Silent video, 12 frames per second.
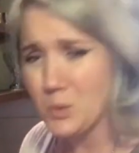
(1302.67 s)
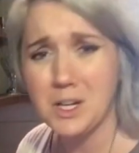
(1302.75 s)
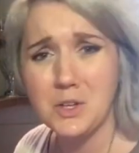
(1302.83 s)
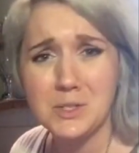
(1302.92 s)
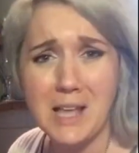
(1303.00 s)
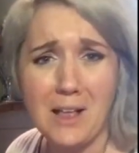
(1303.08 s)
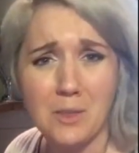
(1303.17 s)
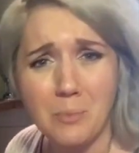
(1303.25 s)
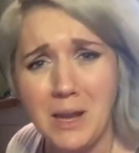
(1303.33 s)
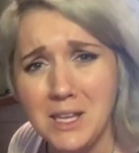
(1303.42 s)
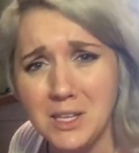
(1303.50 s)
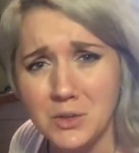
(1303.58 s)
We're going to use
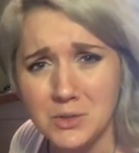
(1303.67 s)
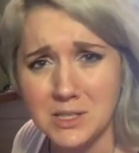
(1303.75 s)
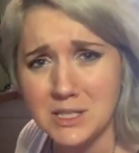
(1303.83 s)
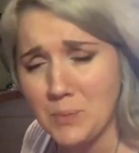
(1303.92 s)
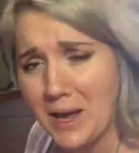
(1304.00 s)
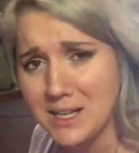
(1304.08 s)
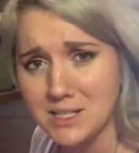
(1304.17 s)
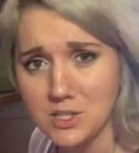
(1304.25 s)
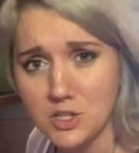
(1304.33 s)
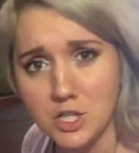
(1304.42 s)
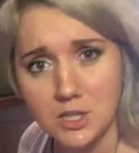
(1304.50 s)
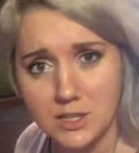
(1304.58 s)
jalapenos and spice
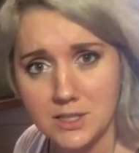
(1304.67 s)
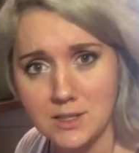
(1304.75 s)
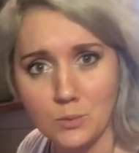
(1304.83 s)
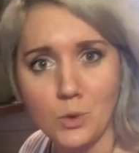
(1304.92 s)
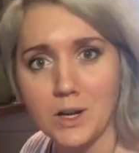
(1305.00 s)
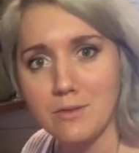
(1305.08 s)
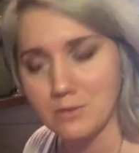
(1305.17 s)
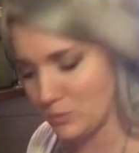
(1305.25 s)
and chilies and whatever